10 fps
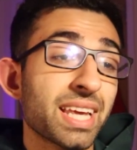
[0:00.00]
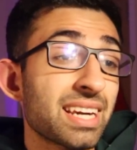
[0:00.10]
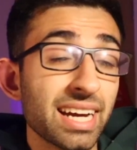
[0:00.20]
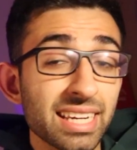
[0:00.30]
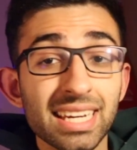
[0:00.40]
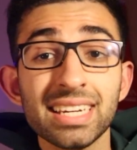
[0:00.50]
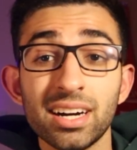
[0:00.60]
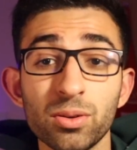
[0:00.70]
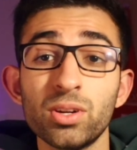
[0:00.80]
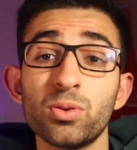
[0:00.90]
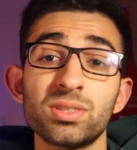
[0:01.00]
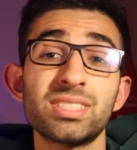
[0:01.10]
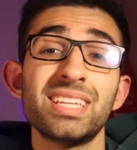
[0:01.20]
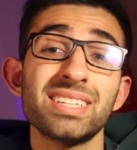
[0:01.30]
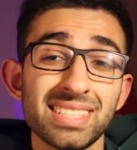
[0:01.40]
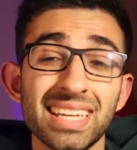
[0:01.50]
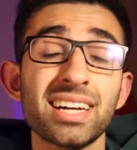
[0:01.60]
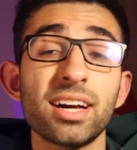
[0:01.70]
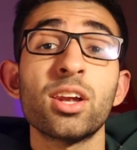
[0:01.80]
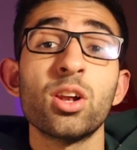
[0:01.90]
writing down notes does
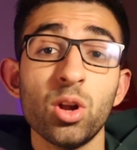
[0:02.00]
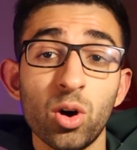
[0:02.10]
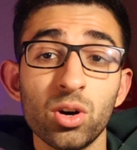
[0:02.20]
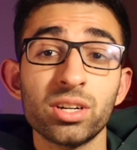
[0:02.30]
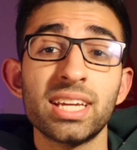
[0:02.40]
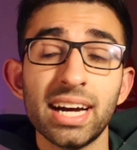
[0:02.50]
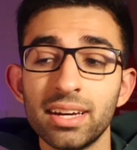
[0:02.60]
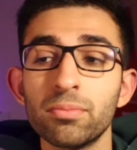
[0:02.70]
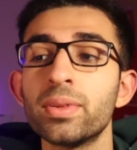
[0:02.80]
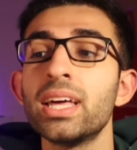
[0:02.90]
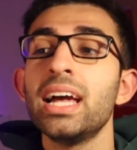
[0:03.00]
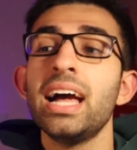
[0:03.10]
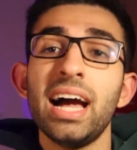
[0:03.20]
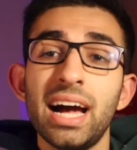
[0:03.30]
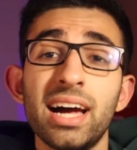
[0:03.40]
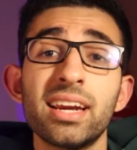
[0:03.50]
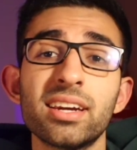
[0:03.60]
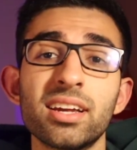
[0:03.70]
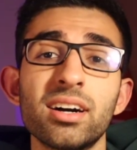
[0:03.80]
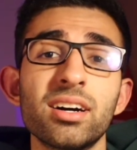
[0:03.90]
take a long time,
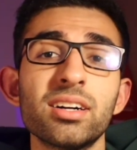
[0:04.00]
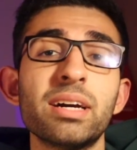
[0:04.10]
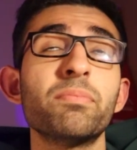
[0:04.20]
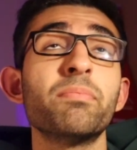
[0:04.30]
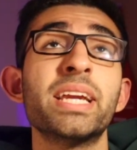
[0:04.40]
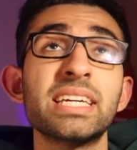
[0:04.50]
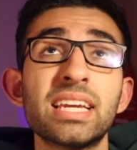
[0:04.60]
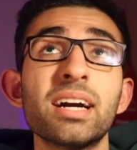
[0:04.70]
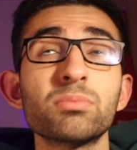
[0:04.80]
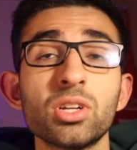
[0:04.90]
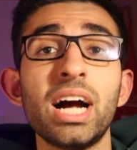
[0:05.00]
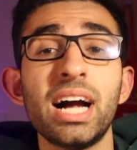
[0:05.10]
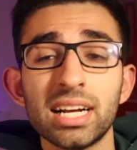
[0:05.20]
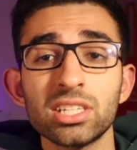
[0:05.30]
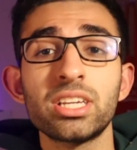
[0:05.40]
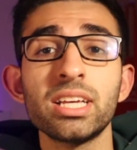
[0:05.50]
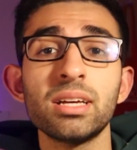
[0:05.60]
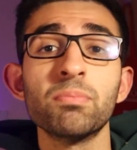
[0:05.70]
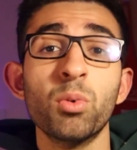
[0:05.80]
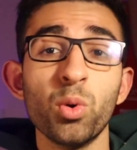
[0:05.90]
and many times you're
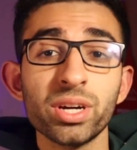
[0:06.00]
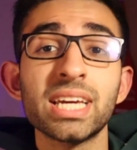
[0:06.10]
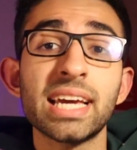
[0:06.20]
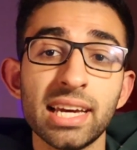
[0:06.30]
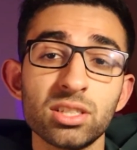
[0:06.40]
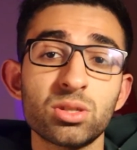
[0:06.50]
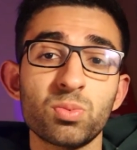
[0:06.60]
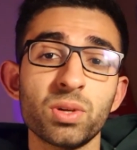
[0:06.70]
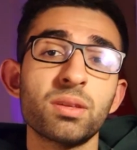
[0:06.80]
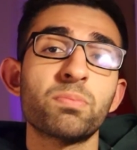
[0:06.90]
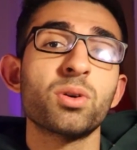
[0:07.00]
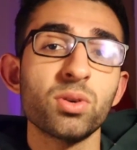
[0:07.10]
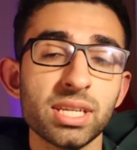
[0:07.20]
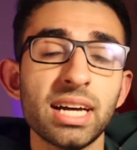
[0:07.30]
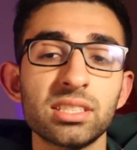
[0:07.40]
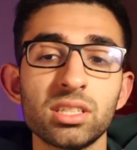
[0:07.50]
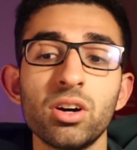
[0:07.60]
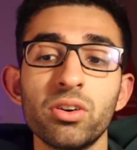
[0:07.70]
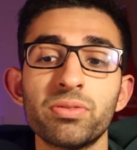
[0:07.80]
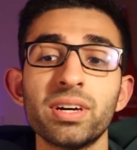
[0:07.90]
actually more engaged with the process
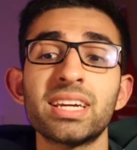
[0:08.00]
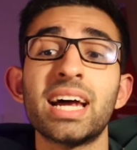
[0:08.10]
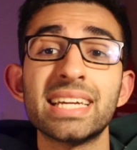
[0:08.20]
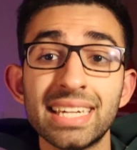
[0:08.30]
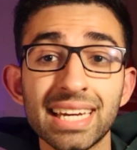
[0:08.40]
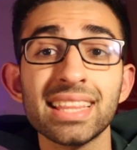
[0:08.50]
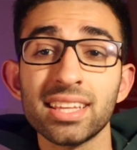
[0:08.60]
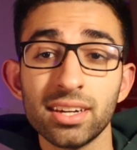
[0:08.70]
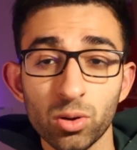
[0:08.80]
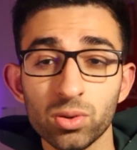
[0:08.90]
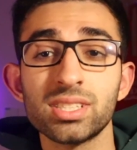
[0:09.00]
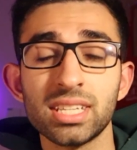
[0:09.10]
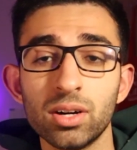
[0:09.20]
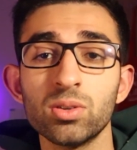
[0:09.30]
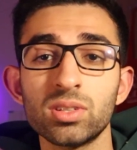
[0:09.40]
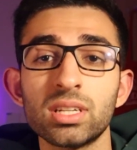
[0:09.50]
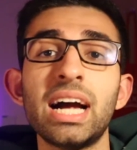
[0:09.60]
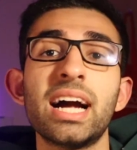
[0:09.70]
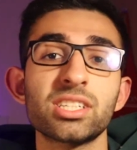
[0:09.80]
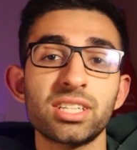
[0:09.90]
of writing the notes down,
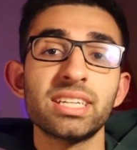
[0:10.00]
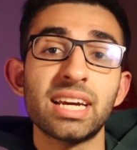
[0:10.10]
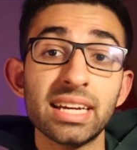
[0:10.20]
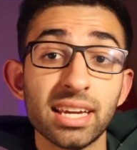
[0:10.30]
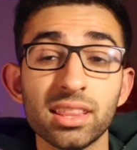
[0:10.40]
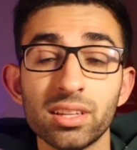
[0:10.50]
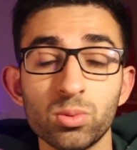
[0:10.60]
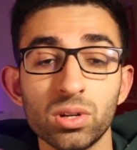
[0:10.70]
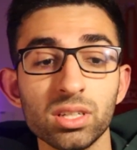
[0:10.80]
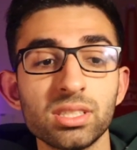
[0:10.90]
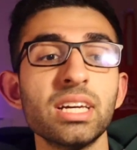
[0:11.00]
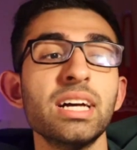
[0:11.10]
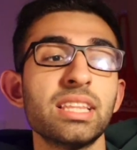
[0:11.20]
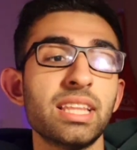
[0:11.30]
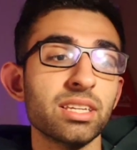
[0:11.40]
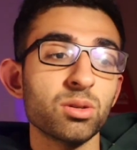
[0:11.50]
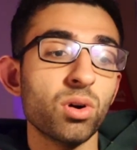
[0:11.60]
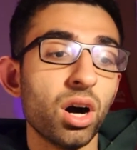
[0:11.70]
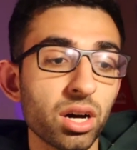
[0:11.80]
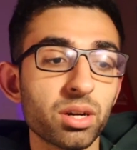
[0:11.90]
actually writing the words, than
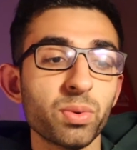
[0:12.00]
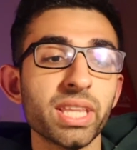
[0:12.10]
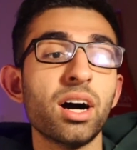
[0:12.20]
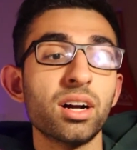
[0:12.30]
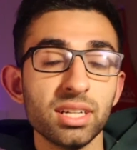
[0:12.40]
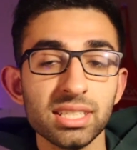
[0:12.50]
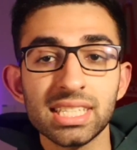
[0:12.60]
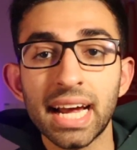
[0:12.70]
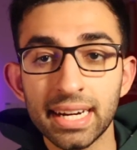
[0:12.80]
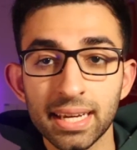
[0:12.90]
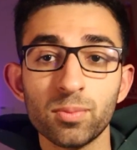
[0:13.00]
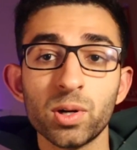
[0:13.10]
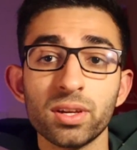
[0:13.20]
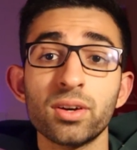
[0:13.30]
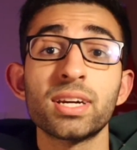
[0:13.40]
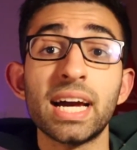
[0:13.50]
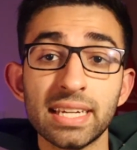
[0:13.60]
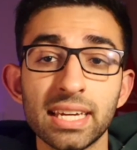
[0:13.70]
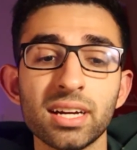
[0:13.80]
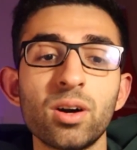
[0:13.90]
you are with understanding what you're
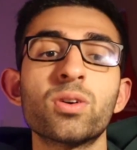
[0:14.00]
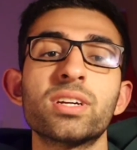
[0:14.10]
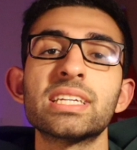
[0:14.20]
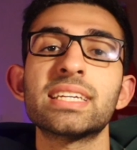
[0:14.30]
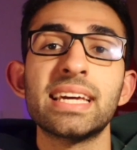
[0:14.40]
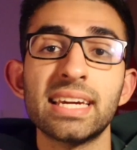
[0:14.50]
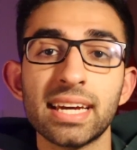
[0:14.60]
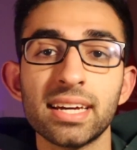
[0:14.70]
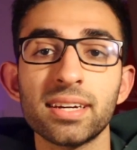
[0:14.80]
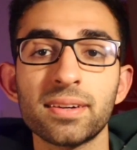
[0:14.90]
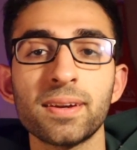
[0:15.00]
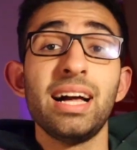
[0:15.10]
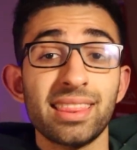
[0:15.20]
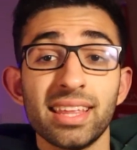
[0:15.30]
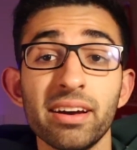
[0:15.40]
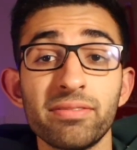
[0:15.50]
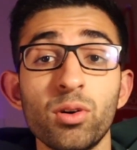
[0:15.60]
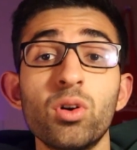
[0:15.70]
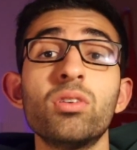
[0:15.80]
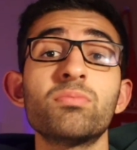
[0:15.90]
writing or retaining it. And
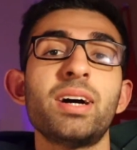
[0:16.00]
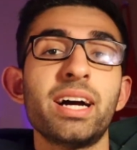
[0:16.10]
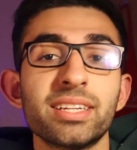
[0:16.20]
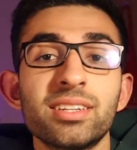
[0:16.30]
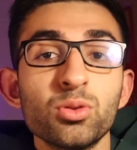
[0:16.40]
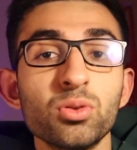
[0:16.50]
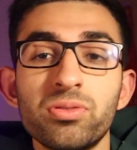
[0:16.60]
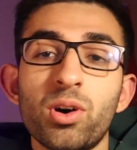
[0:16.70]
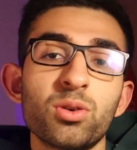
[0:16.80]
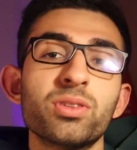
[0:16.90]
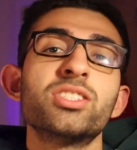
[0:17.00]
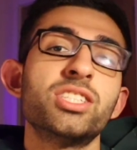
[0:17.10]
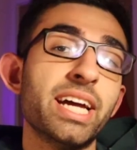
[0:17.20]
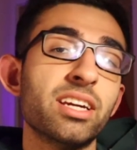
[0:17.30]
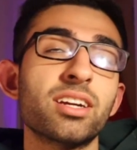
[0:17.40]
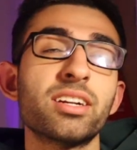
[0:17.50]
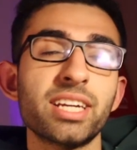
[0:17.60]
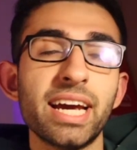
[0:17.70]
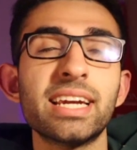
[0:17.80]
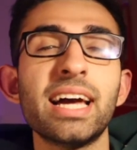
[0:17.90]
therefore, I do follow the general
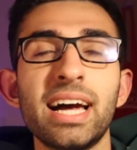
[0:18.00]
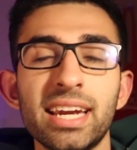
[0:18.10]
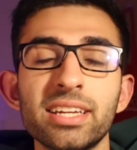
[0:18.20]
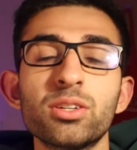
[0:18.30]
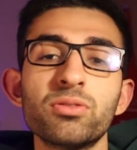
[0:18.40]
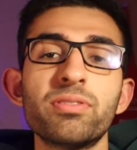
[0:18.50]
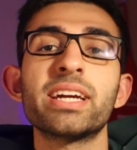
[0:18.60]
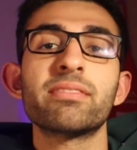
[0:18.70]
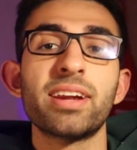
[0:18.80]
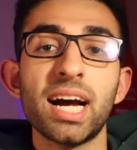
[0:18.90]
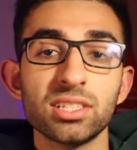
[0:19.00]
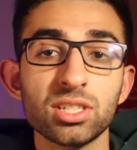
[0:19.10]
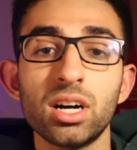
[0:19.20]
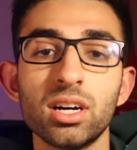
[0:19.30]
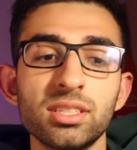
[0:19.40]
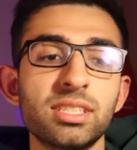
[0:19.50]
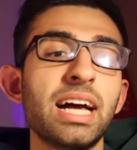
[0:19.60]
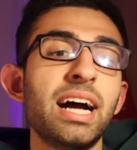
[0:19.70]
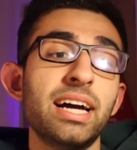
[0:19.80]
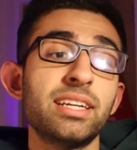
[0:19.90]
trend and I do find flashcards
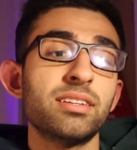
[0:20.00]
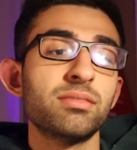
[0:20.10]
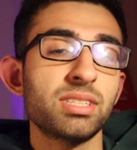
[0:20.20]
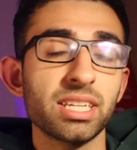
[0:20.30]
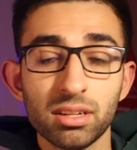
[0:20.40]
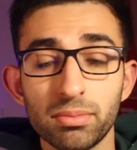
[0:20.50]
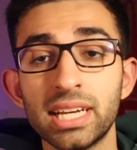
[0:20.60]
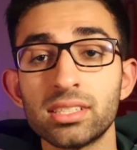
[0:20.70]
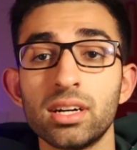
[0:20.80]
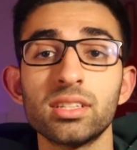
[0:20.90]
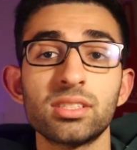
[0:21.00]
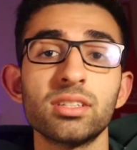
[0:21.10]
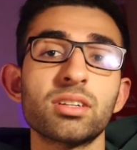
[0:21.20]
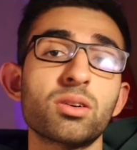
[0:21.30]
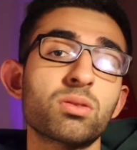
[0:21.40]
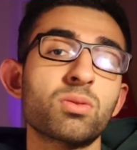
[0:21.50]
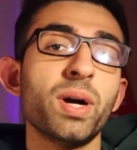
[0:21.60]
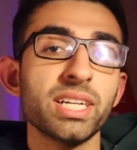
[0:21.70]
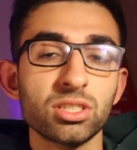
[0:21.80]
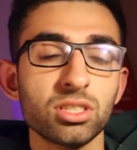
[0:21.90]
and single best answer
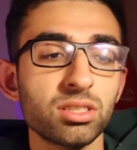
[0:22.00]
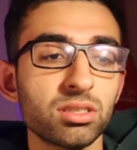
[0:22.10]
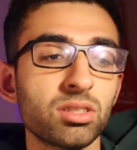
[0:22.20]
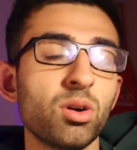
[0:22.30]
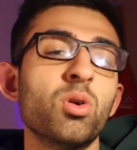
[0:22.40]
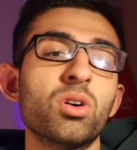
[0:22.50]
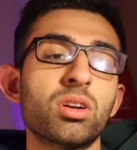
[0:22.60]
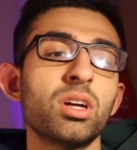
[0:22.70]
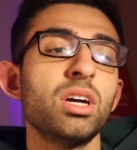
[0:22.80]
questions or